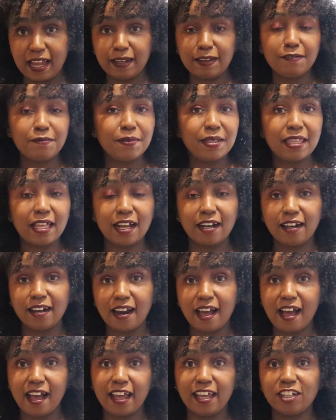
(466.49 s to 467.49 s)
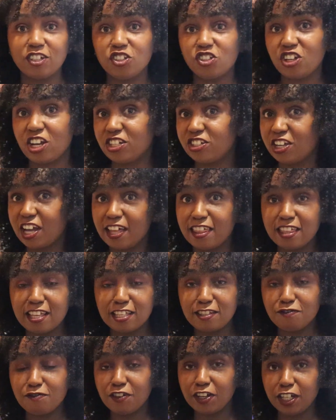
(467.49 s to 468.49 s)
give me that like, share
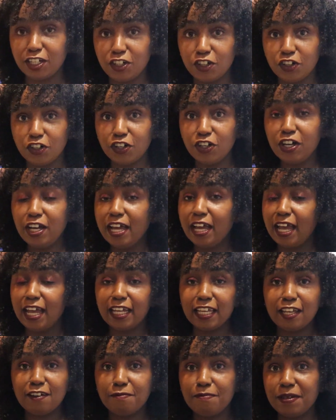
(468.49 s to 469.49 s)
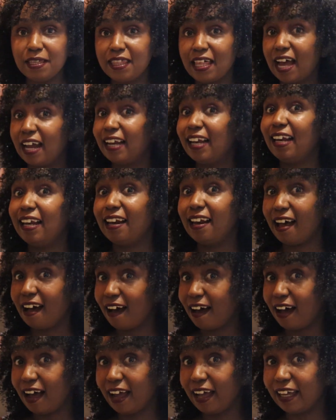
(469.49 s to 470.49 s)
this video and give me that
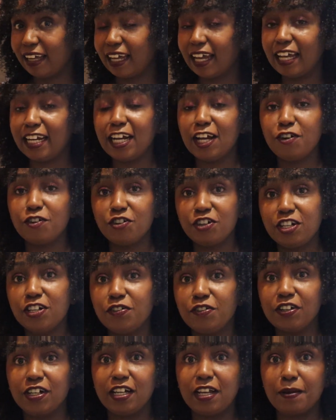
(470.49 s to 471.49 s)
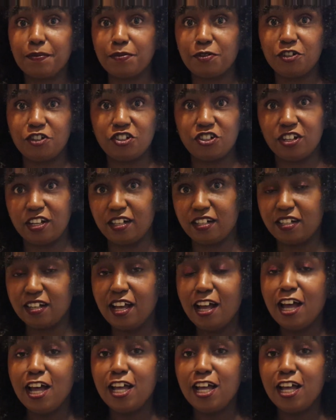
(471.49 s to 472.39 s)
like, and I really appreciate.